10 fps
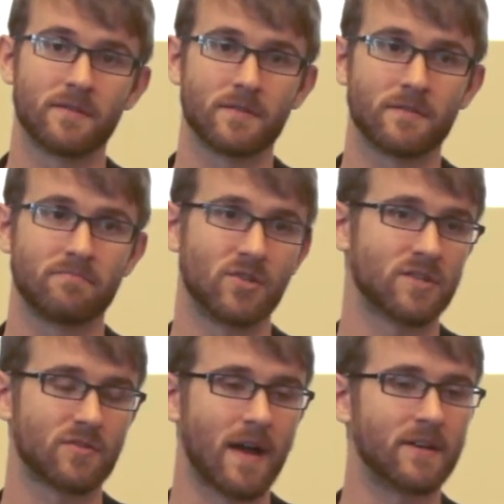It was
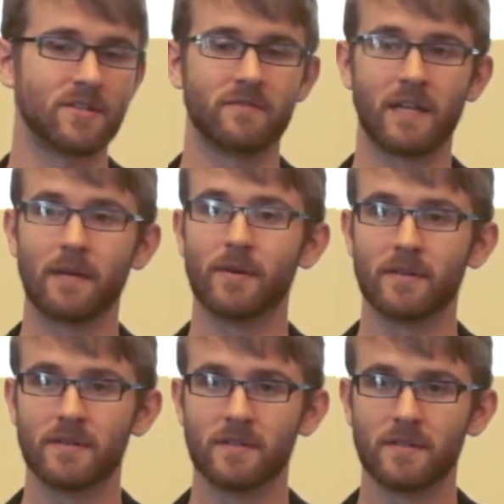just strategy of labor.
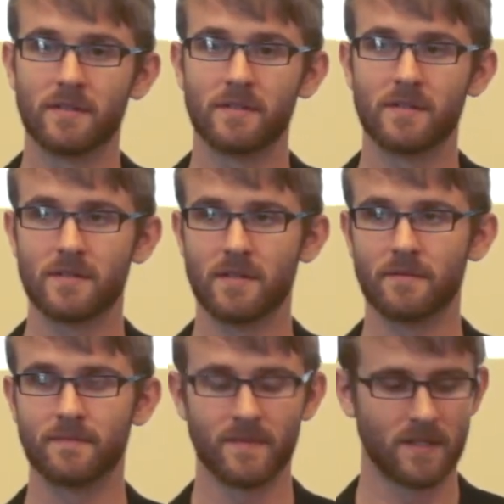So,
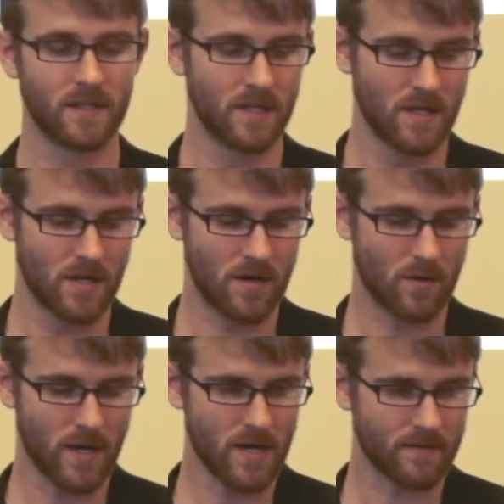
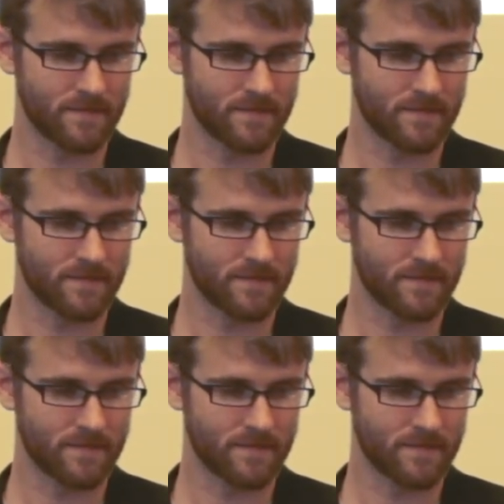okay.